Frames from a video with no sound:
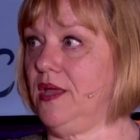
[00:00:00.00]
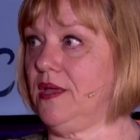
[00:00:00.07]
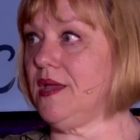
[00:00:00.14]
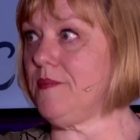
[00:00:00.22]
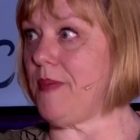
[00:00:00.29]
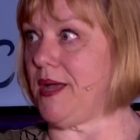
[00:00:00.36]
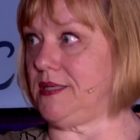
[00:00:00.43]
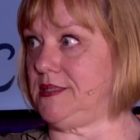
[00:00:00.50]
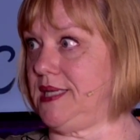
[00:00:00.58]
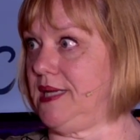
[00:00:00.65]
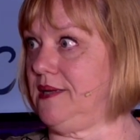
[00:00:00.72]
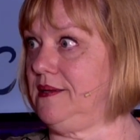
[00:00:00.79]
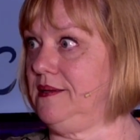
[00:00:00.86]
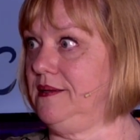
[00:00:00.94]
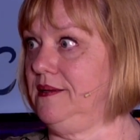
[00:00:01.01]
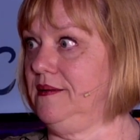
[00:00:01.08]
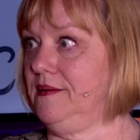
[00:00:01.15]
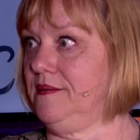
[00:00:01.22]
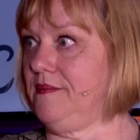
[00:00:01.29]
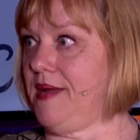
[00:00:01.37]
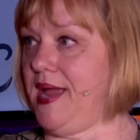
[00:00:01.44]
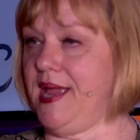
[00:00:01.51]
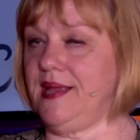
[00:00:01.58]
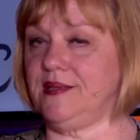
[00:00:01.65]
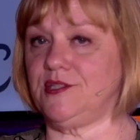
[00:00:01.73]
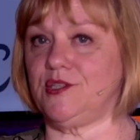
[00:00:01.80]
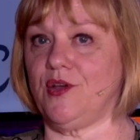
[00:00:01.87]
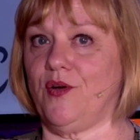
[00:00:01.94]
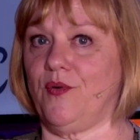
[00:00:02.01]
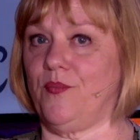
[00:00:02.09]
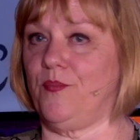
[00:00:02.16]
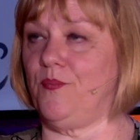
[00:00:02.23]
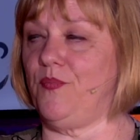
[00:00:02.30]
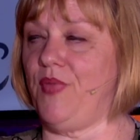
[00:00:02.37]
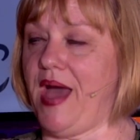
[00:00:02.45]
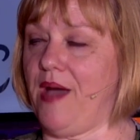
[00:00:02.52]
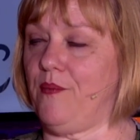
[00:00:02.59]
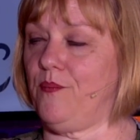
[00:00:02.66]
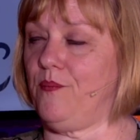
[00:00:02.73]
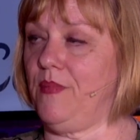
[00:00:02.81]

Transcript: kickboxing. That's great. Right? So that